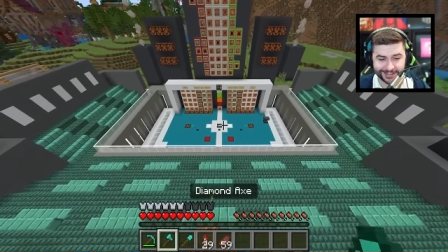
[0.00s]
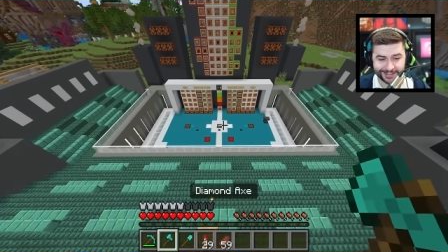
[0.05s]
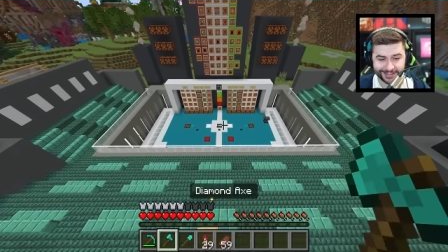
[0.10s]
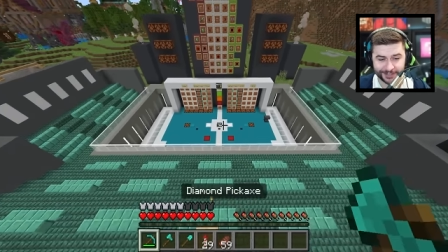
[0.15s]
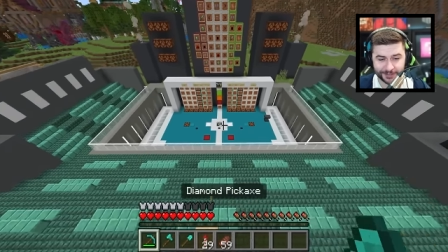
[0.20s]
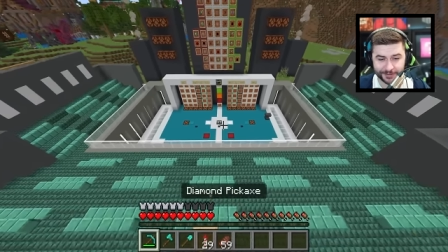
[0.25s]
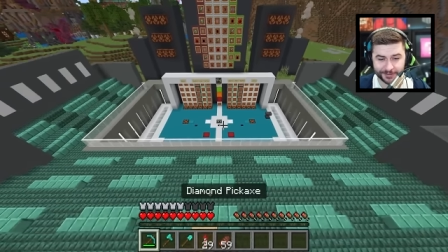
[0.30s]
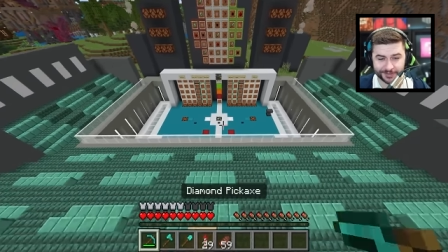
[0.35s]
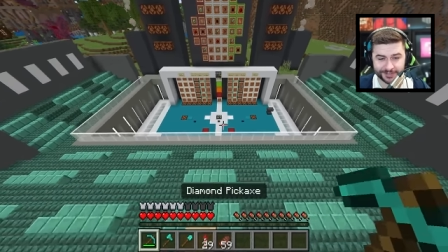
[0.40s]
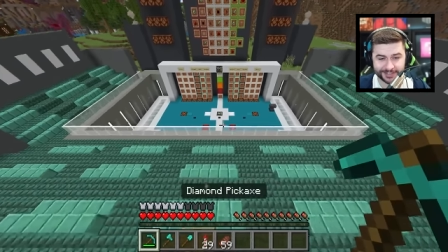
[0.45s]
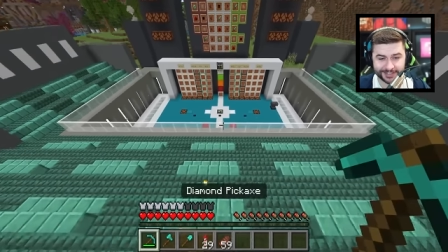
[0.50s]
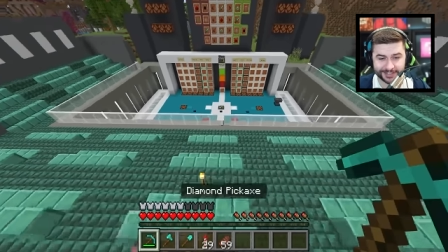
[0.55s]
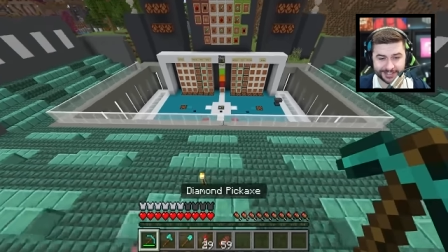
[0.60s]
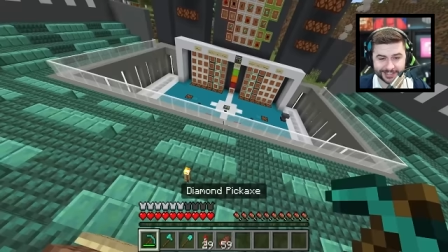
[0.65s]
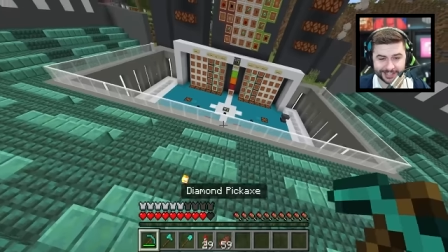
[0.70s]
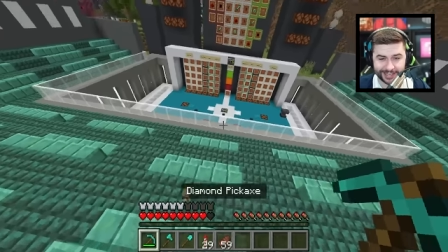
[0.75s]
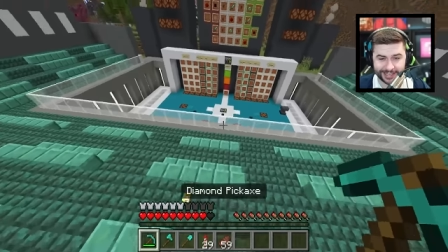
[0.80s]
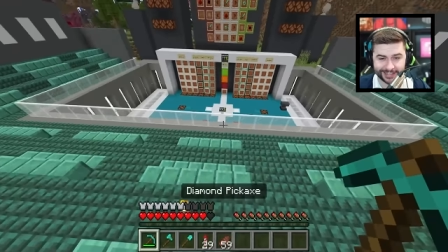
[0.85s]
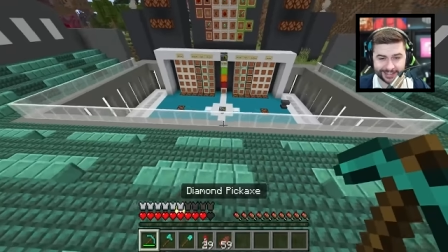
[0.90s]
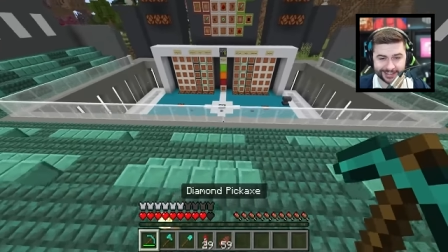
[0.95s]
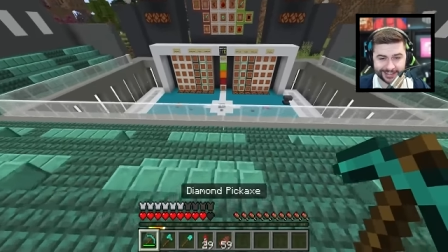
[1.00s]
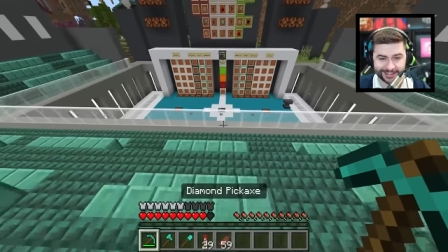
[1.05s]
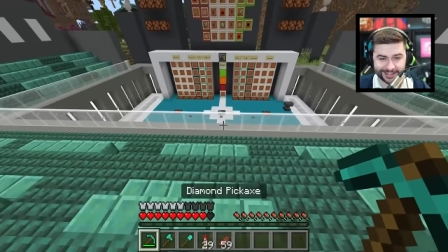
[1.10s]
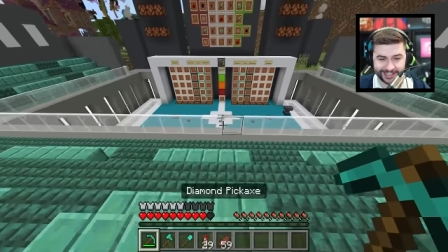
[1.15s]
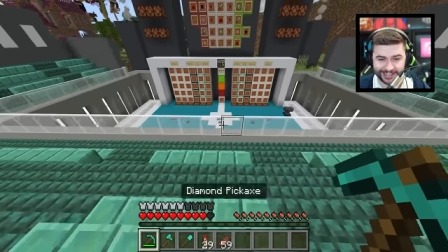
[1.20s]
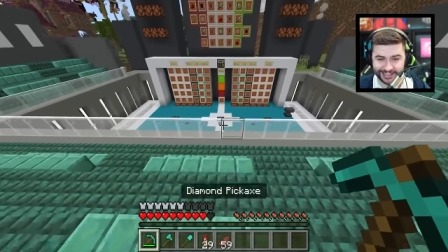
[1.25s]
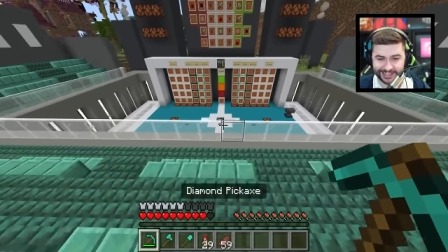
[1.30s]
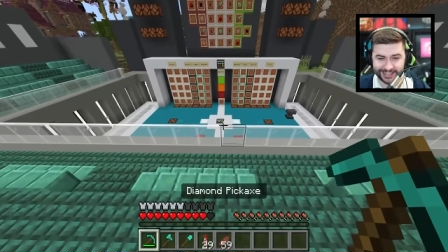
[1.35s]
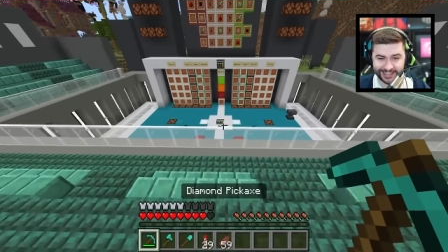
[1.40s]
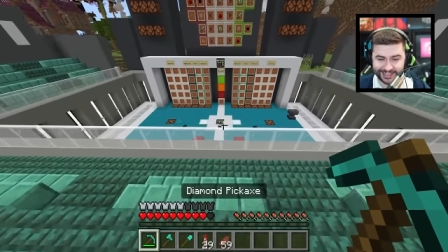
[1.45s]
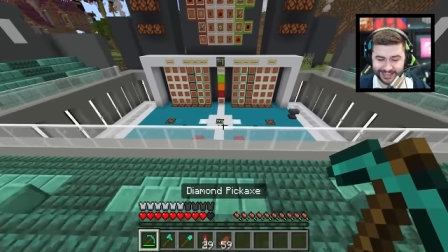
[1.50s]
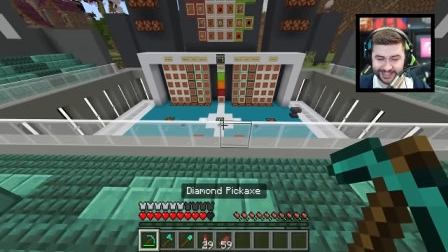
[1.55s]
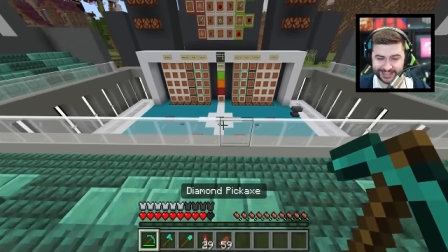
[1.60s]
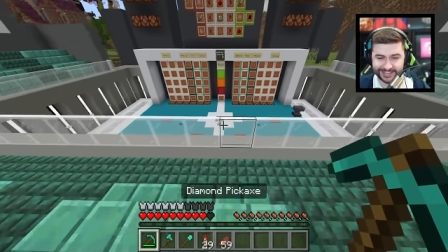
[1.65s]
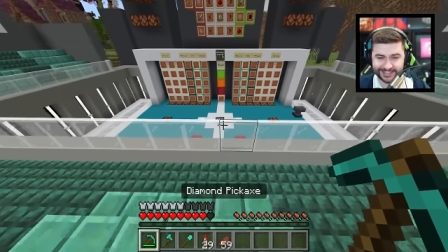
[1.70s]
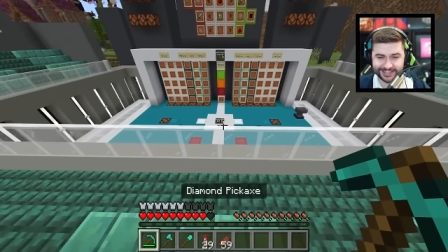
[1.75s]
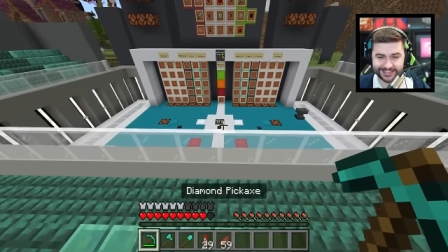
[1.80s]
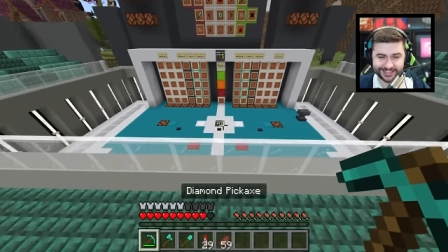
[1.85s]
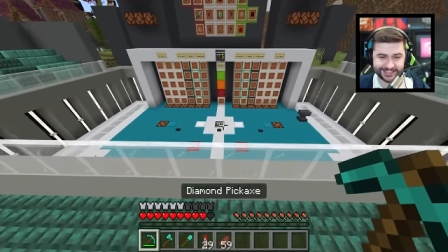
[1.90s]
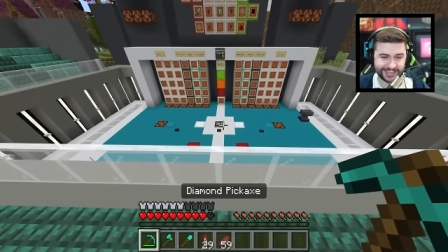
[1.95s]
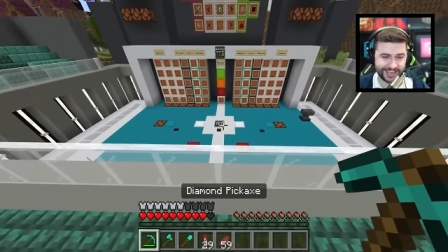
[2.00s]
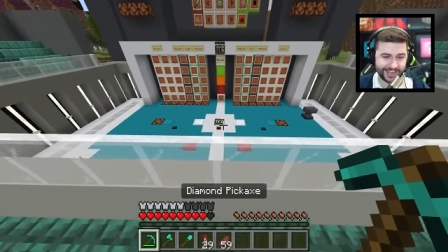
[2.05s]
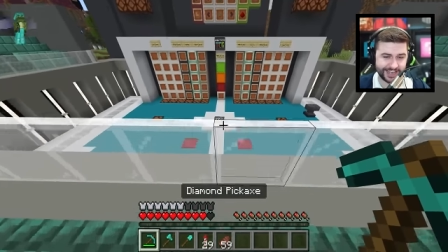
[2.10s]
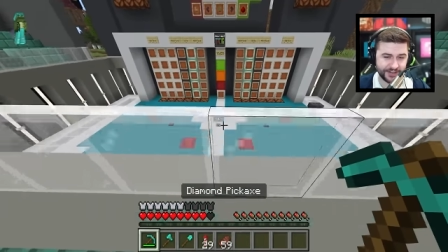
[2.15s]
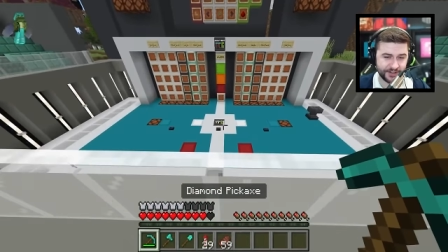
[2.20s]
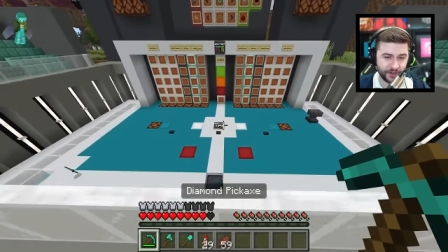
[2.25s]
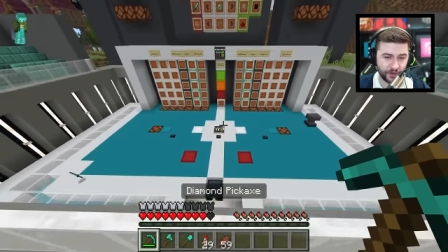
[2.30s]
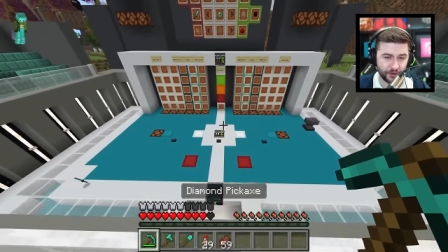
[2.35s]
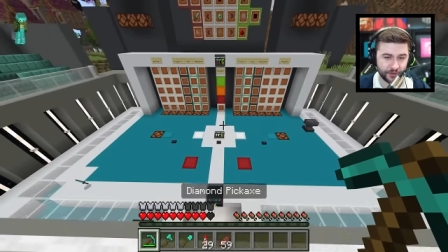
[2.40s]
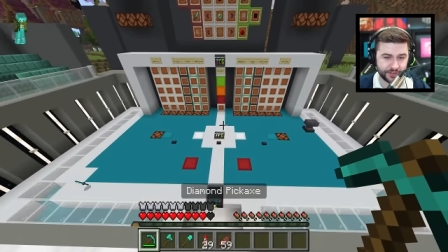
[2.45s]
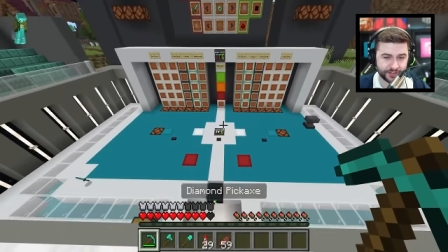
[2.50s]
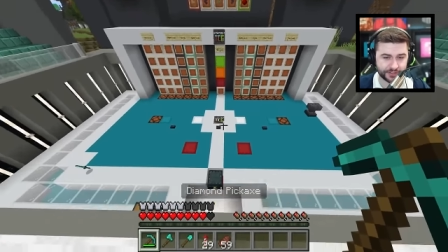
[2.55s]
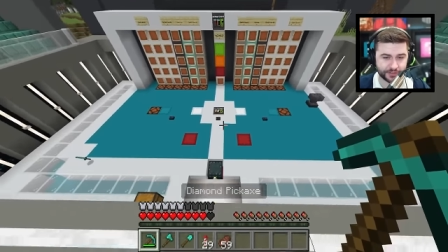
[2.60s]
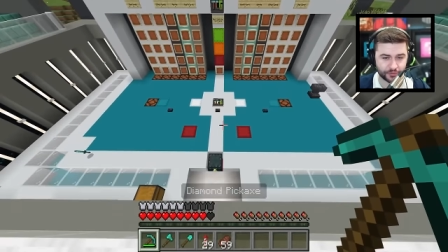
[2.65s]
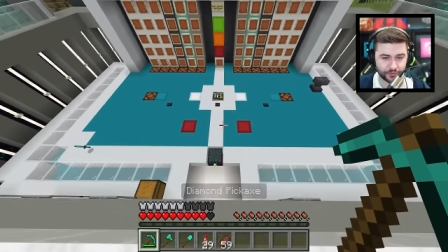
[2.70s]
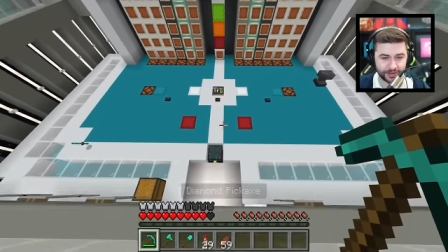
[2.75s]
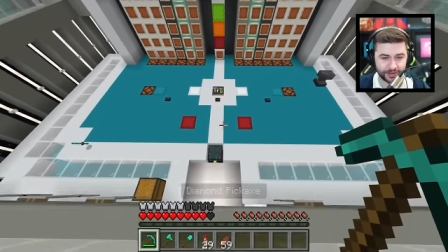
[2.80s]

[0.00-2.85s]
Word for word: The only sad thing is I know there's